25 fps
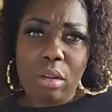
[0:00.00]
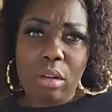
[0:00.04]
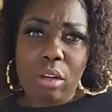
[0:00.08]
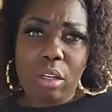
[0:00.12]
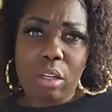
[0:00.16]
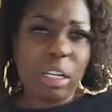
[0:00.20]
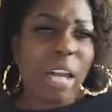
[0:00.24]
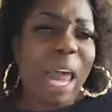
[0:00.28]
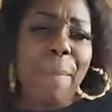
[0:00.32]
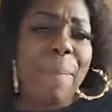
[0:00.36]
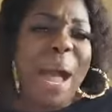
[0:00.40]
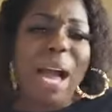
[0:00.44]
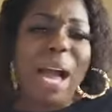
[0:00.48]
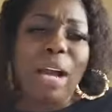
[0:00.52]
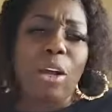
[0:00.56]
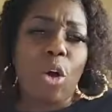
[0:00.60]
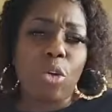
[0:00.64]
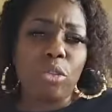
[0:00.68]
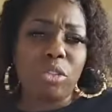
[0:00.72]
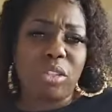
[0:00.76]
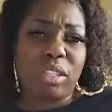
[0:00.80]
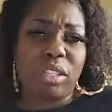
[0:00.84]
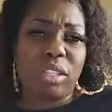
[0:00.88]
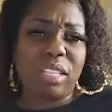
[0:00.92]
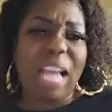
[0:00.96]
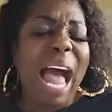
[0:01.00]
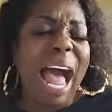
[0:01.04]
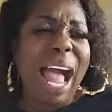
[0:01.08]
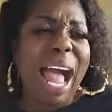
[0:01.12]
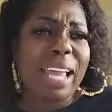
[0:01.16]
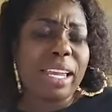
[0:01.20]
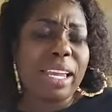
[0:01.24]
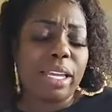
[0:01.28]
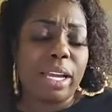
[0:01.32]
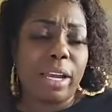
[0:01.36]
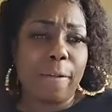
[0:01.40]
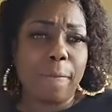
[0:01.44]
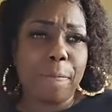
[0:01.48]

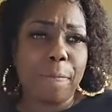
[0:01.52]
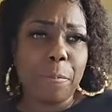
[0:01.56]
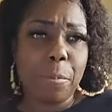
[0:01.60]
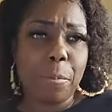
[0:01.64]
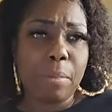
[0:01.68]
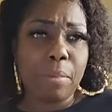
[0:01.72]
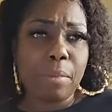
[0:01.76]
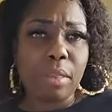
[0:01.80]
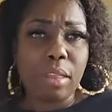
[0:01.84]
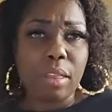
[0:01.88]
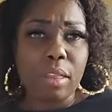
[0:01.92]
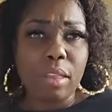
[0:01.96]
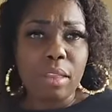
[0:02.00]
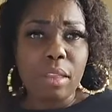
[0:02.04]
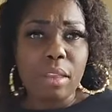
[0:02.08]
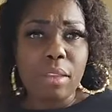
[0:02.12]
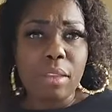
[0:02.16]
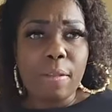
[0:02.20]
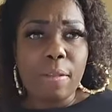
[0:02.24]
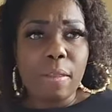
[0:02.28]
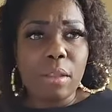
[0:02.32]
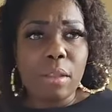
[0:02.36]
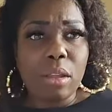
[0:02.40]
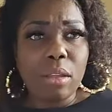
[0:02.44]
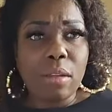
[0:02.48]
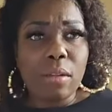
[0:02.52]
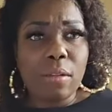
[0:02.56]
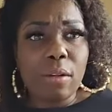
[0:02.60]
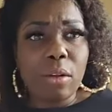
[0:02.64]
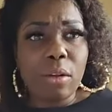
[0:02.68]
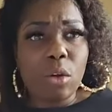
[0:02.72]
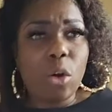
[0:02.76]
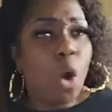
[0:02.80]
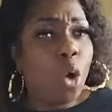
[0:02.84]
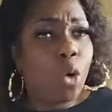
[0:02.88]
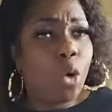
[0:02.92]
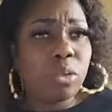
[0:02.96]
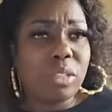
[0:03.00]
Rabakosaya.
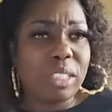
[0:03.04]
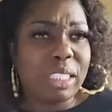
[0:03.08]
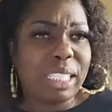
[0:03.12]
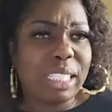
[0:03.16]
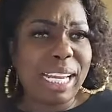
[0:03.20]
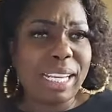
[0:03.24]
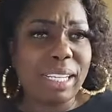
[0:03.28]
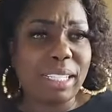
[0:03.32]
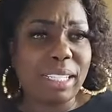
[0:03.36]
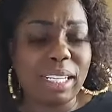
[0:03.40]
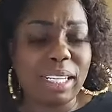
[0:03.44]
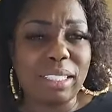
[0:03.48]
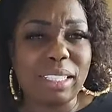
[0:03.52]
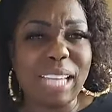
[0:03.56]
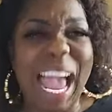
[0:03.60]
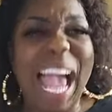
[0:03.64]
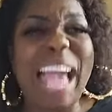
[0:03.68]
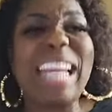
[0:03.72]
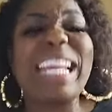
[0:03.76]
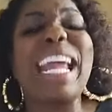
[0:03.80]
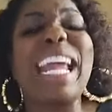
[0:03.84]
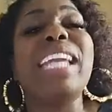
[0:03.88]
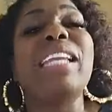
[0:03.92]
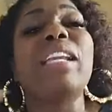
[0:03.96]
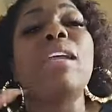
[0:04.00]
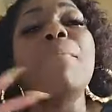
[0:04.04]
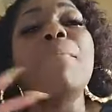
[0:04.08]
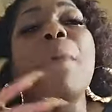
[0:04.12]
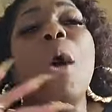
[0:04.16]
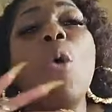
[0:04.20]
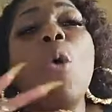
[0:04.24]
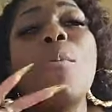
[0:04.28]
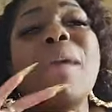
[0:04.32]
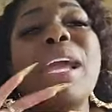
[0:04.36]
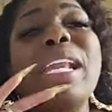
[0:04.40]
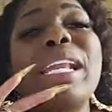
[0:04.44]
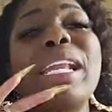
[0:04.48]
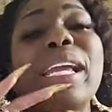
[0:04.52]
Who Jesus, at any
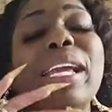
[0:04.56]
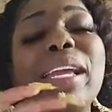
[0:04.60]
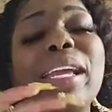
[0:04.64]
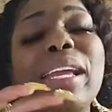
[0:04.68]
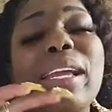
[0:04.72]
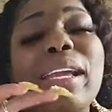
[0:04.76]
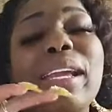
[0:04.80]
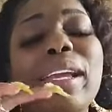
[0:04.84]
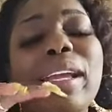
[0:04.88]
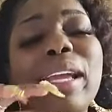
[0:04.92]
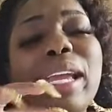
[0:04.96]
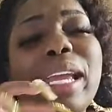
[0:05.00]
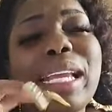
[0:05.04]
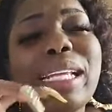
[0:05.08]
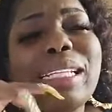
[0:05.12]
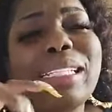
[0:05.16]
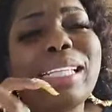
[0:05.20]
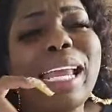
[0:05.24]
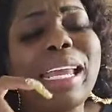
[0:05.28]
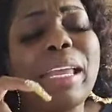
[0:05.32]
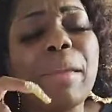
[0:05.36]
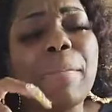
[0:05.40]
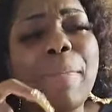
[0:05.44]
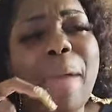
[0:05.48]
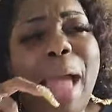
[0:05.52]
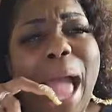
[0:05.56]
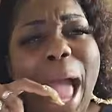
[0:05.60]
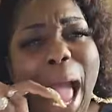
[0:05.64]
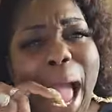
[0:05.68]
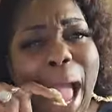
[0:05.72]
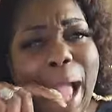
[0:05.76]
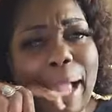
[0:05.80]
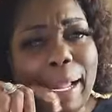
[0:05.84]
moment, he can take it back.